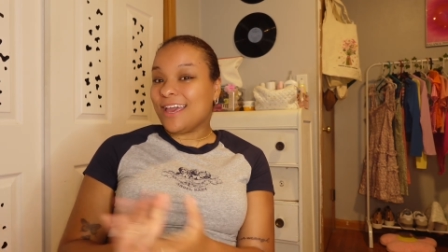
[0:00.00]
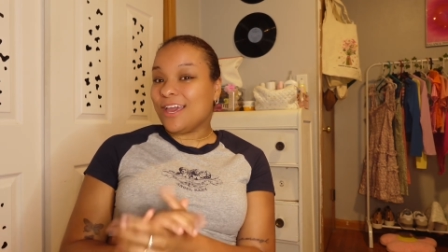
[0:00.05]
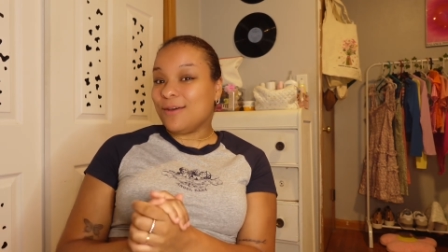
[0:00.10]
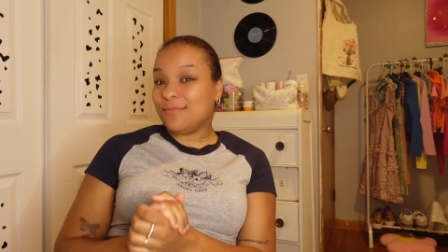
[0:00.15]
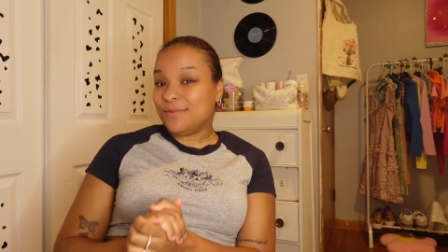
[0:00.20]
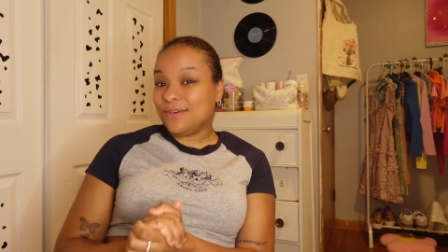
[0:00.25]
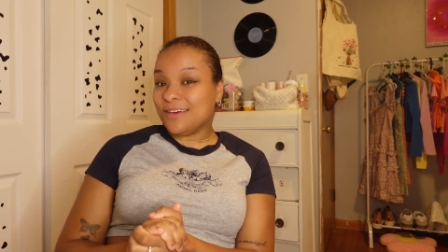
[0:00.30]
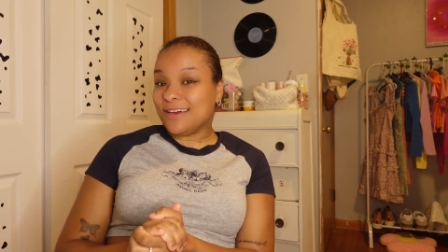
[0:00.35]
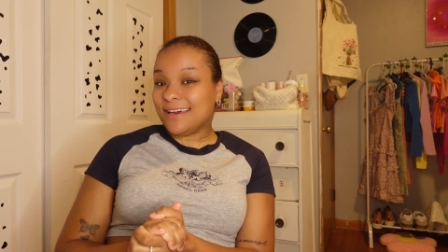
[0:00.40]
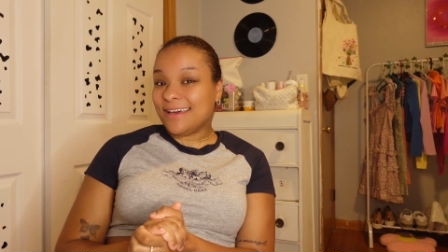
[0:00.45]

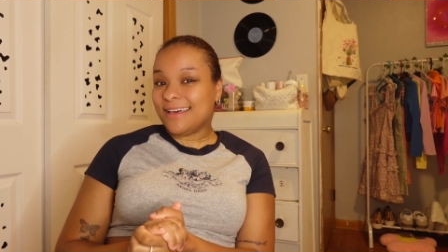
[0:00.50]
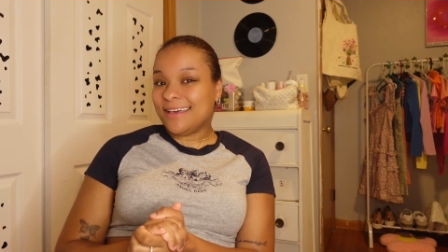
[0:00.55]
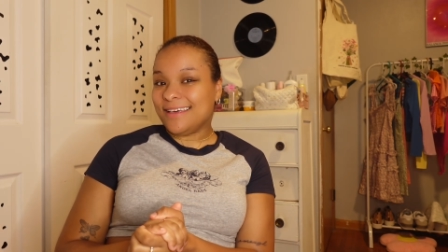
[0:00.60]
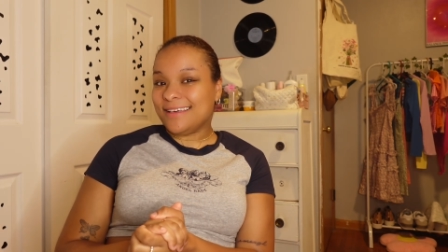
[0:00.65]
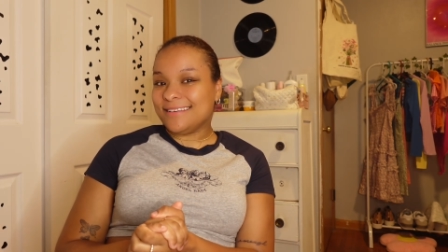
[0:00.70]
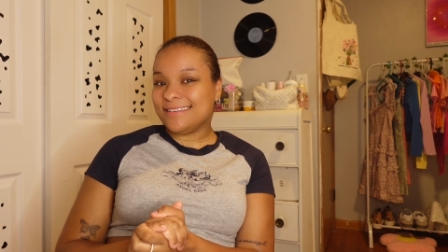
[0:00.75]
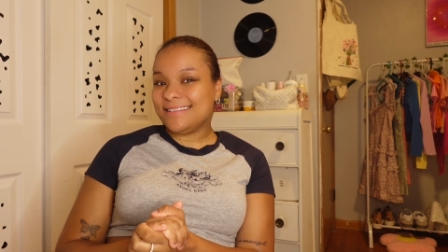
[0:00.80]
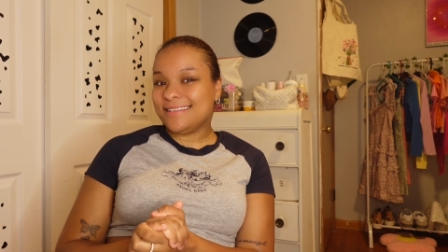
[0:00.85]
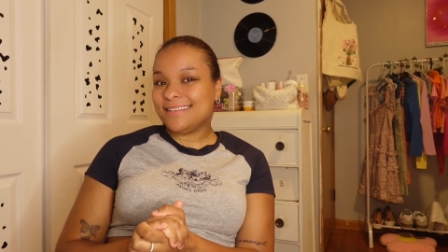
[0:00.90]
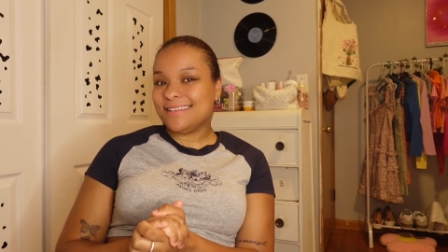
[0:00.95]
hope you
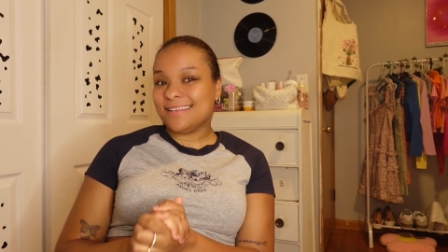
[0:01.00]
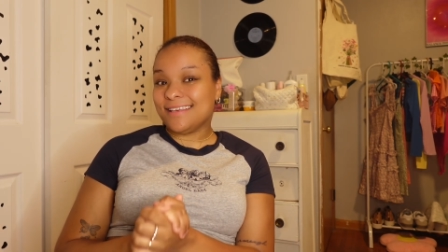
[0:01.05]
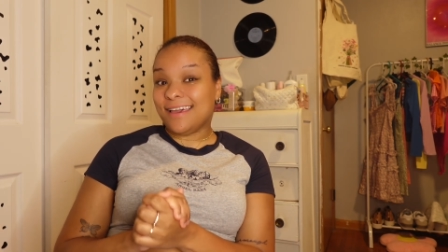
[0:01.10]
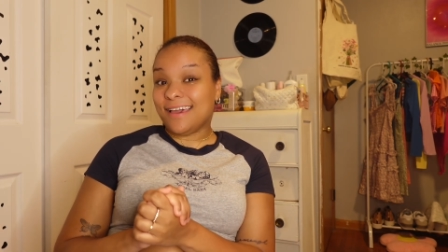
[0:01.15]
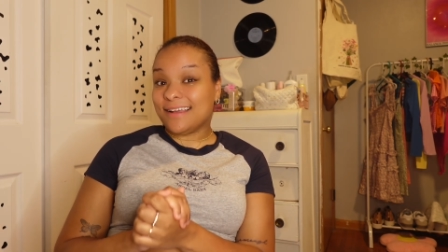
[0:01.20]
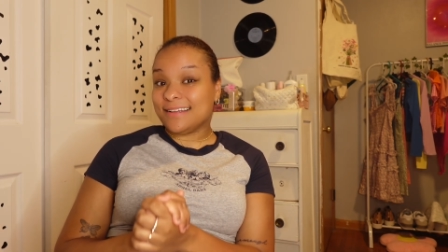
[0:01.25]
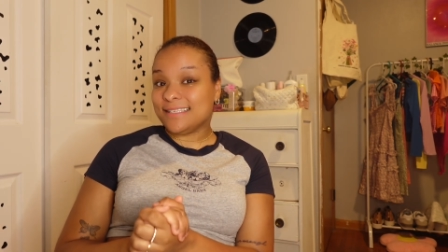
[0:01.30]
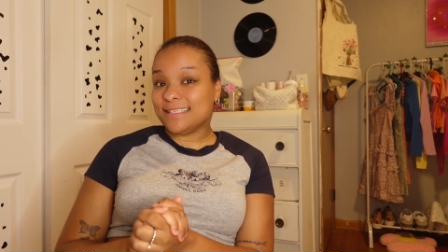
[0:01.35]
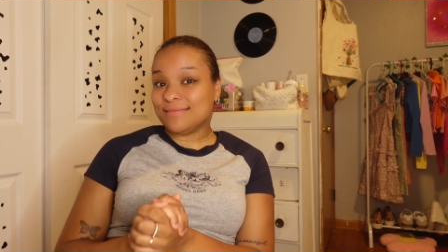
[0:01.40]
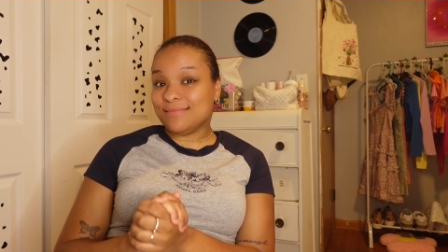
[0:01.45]
guys
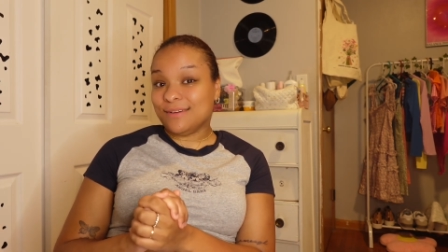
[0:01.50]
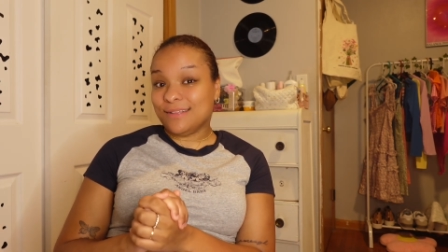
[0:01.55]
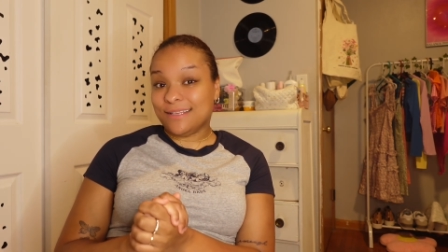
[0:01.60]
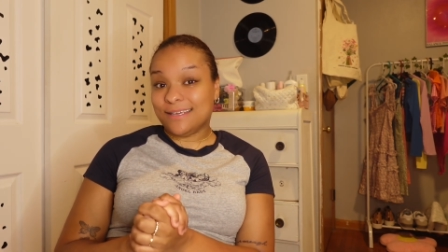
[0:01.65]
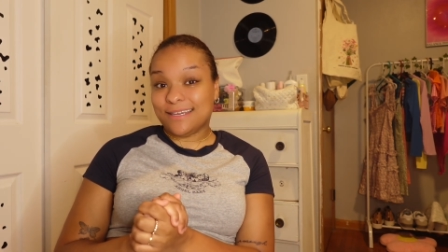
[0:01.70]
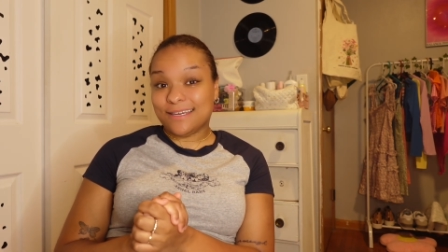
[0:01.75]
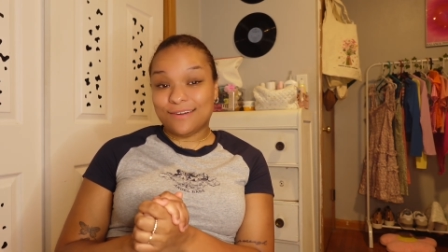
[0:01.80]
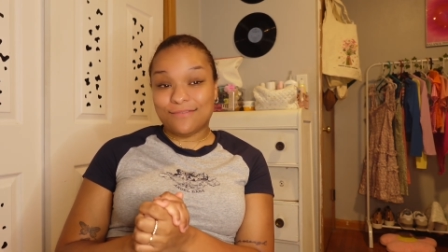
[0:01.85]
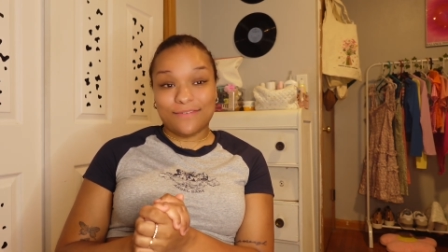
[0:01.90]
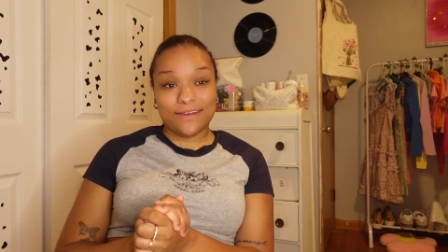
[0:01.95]
got some really
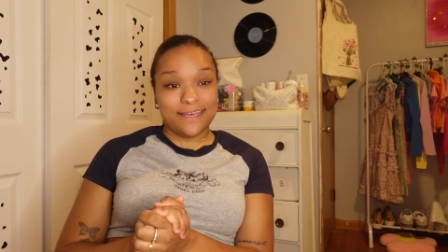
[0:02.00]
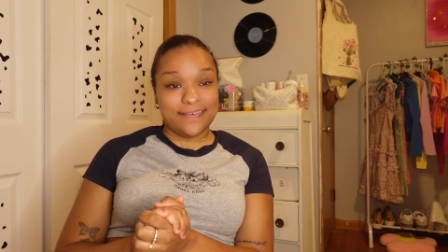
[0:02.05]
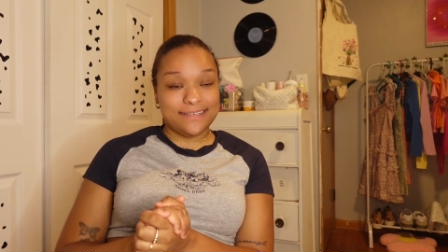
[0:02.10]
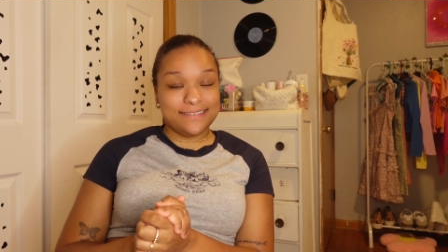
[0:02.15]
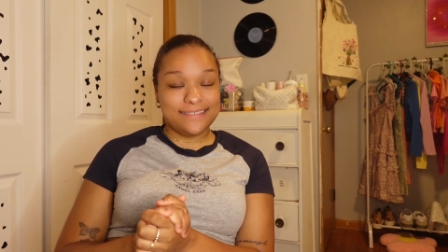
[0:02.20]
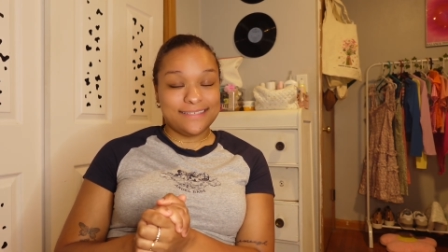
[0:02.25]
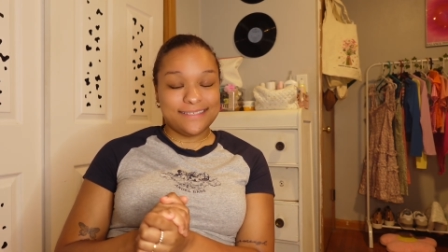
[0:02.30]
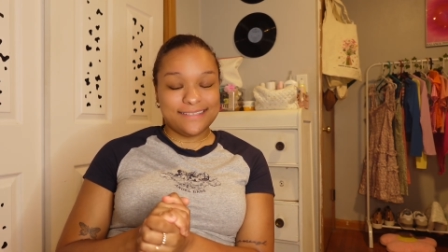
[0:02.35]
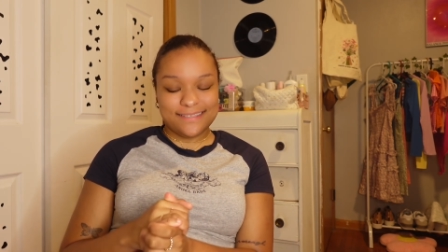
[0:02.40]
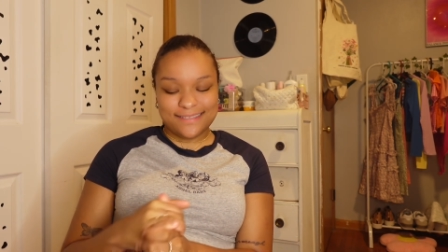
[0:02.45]
good
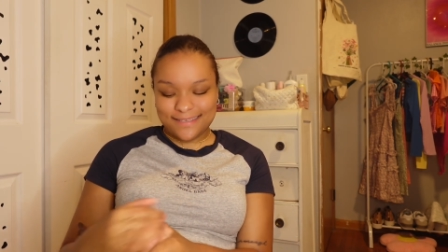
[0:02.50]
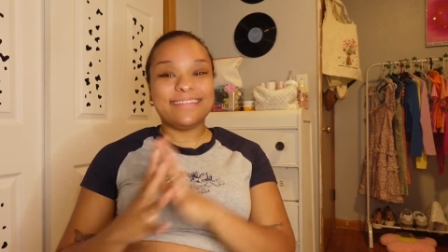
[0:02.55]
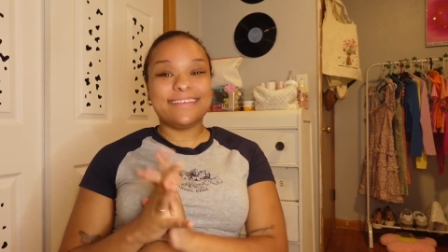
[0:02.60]
advice.